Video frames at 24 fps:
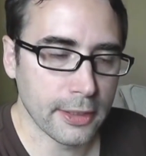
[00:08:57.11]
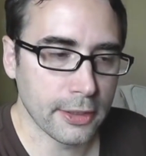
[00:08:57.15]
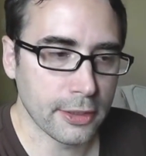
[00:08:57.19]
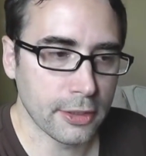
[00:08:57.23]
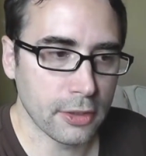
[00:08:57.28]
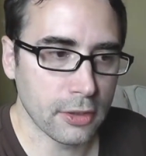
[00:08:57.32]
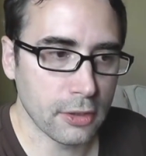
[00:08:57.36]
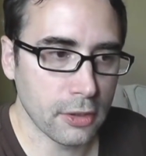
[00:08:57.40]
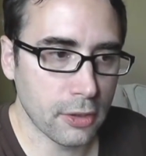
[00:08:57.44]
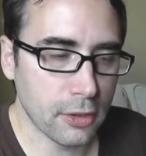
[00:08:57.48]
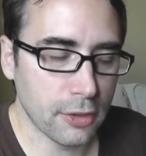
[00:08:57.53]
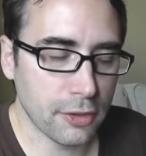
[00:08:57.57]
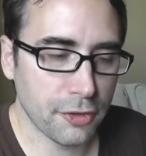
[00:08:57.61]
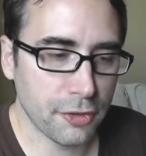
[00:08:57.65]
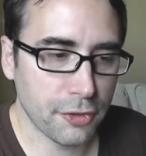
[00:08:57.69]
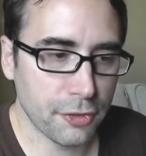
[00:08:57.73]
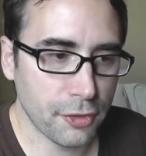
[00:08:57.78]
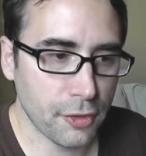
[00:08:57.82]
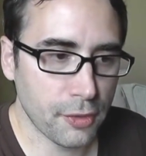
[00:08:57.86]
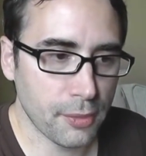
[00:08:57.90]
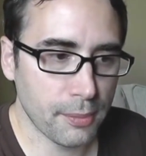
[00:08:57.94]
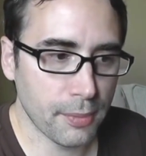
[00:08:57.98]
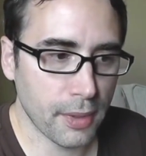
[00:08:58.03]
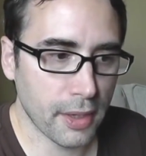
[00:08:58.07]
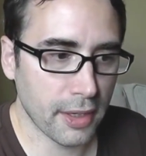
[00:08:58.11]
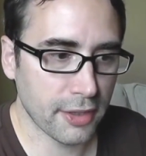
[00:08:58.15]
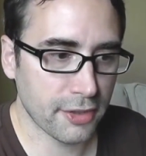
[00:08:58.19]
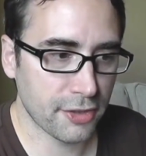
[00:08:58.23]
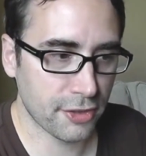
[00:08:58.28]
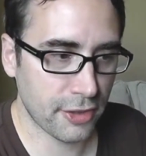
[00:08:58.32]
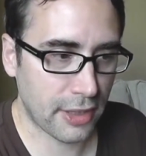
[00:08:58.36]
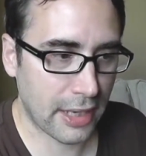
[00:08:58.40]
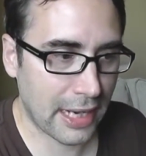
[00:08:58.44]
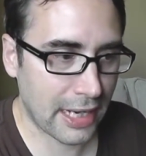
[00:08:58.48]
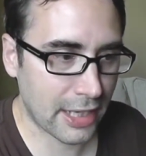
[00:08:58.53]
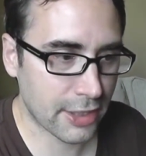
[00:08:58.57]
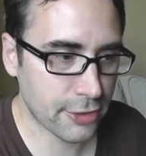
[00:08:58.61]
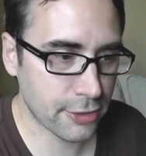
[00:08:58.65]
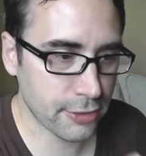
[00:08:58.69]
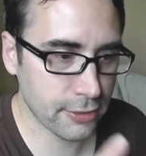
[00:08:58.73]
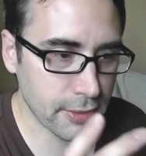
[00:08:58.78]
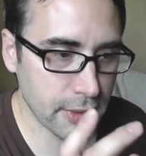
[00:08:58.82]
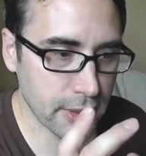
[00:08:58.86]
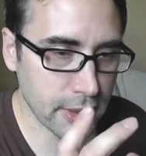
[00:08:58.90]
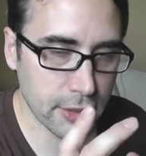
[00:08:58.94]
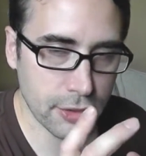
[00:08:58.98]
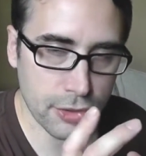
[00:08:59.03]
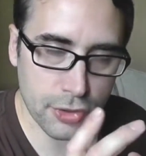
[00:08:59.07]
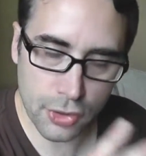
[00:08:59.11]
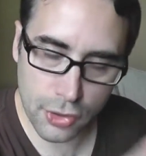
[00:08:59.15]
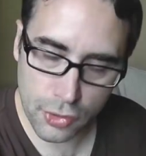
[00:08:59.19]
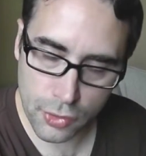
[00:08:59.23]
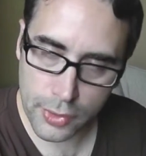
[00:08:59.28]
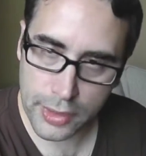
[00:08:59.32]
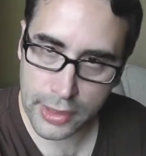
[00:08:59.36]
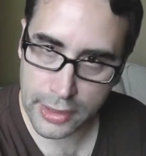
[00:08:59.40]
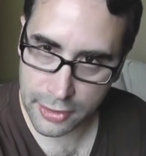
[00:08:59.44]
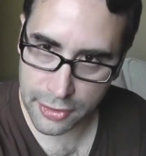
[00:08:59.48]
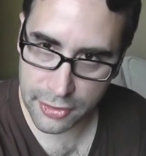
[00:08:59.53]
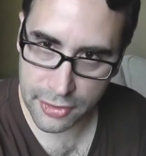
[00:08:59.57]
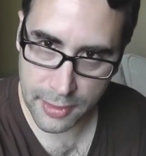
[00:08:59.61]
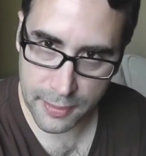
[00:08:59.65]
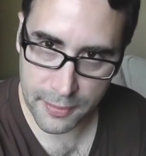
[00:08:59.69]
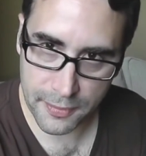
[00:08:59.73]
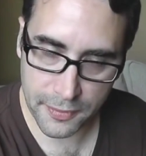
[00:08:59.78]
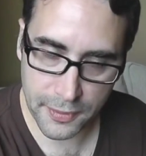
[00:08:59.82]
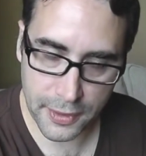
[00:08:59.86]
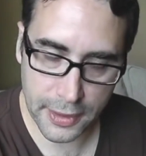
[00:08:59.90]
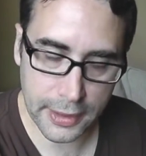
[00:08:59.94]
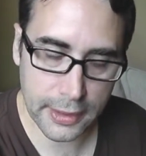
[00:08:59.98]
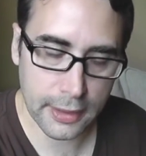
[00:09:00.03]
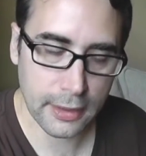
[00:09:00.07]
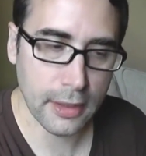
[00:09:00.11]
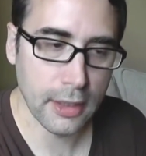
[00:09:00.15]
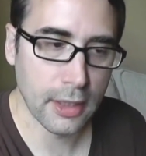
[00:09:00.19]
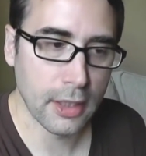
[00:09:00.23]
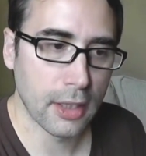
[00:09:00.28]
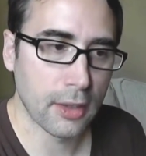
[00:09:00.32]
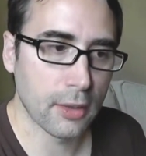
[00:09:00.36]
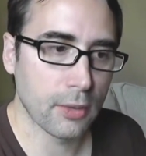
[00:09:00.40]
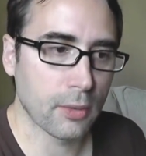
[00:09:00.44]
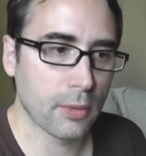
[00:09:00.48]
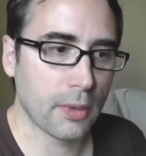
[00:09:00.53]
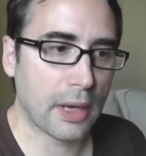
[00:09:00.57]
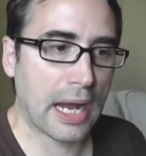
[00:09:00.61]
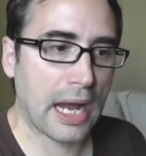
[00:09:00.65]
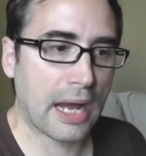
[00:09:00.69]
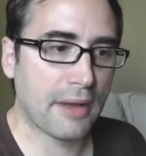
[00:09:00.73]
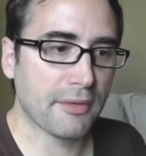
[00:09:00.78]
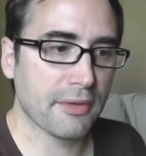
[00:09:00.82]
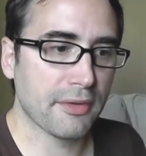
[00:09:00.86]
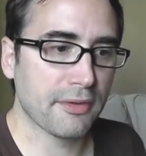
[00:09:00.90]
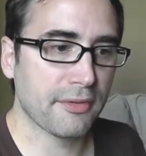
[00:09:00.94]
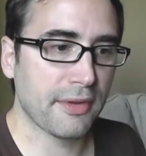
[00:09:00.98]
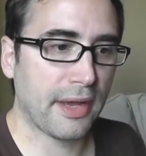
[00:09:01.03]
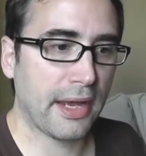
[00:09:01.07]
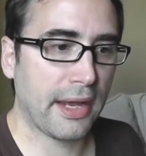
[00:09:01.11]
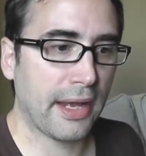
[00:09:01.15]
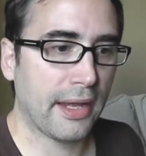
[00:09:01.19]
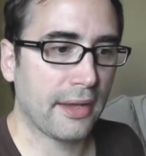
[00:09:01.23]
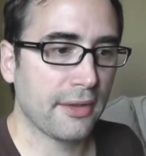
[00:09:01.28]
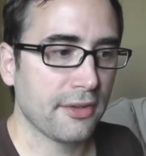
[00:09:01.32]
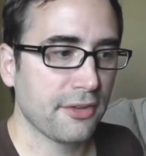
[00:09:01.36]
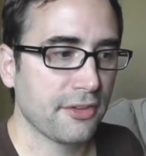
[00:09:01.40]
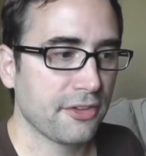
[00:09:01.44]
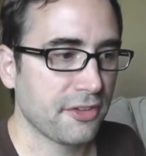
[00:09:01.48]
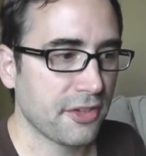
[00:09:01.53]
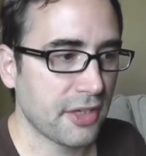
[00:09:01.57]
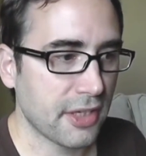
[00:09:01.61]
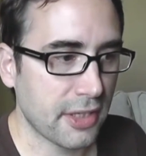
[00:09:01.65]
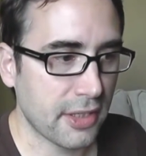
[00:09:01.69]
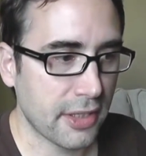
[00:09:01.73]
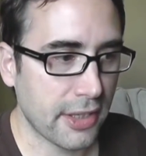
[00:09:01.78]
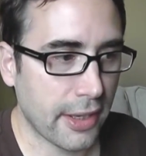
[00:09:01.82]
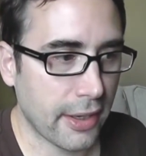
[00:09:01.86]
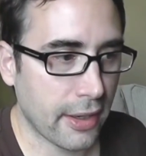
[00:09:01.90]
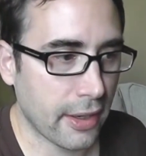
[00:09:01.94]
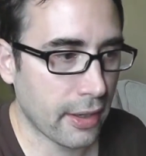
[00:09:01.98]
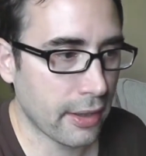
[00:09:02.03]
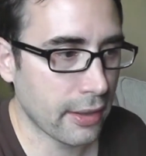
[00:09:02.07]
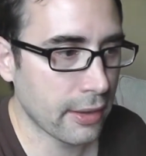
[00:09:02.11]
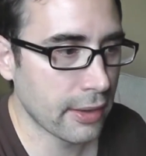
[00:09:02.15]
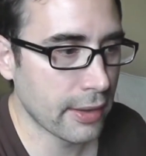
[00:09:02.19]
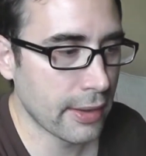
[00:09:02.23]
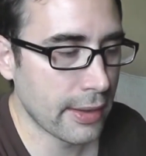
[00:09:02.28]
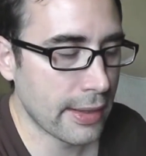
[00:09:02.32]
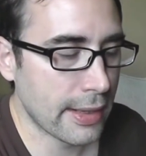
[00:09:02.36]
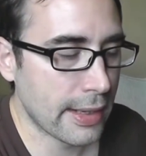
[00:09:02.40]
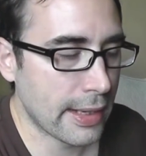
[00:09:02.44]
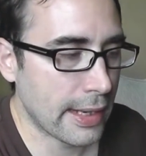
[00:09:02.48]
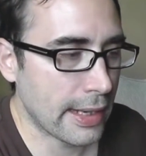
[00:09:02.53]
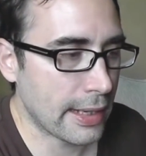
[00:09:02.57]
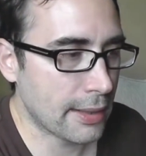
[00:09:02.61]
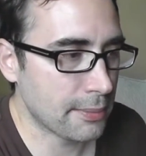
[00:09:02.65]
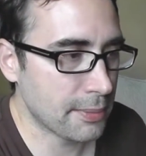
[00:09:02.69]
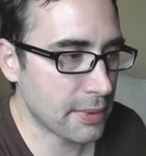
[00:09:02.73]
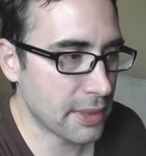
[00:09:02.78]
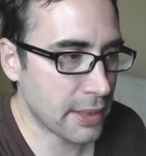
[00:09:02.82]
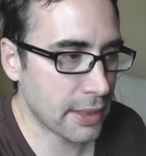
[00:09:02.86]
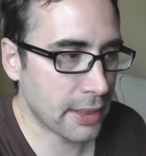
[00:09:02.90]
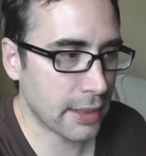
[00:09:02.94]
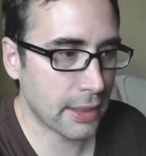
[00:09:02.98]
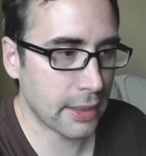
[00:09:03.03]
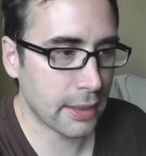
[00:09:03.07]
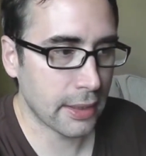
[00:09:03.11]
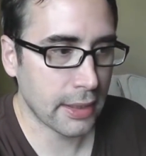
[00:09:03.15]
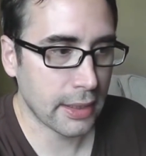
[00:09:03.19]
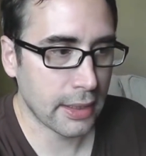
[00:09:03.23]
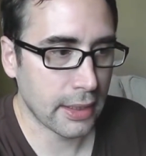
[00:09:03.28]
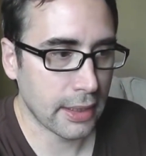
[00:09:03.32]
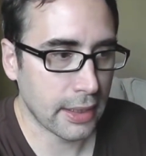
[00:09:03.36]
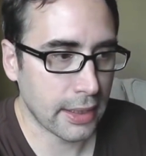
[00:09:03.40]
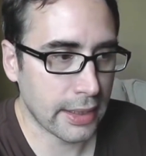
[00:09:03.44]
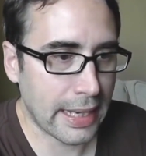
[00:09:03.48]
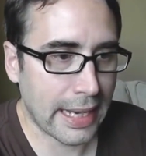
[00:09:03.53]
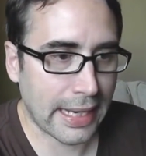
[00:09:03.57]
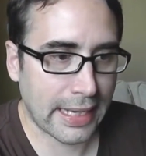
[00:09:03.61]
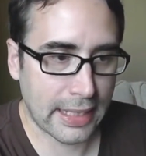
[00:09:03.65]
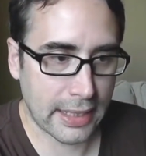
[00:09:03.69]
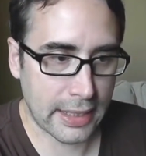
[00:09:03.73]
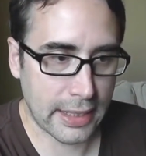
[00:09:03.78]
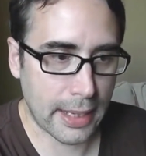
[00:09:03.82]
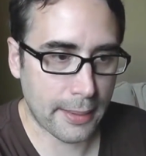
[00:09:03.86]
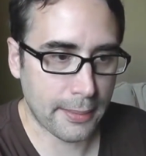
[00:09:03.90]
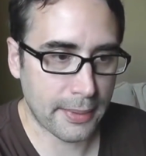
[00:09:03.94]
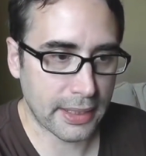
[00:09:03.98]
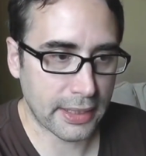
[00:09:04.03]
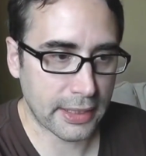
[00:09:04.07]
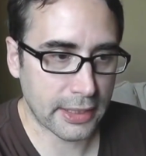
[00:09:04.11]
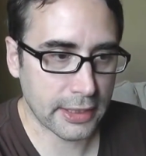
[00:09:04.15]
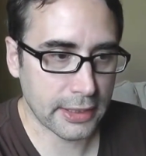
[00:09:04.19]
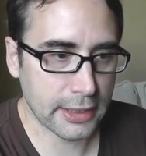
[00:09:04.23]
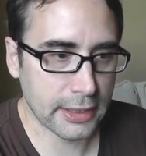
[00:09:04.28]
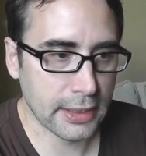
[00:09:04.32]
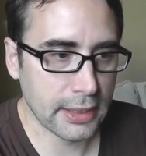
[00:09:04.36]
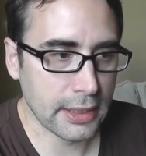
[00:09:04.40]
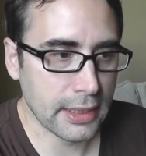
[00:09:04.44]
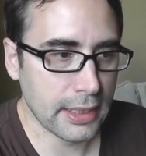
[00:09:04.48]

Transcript: You learn so much actually doing something rather than sitting there and being an academic.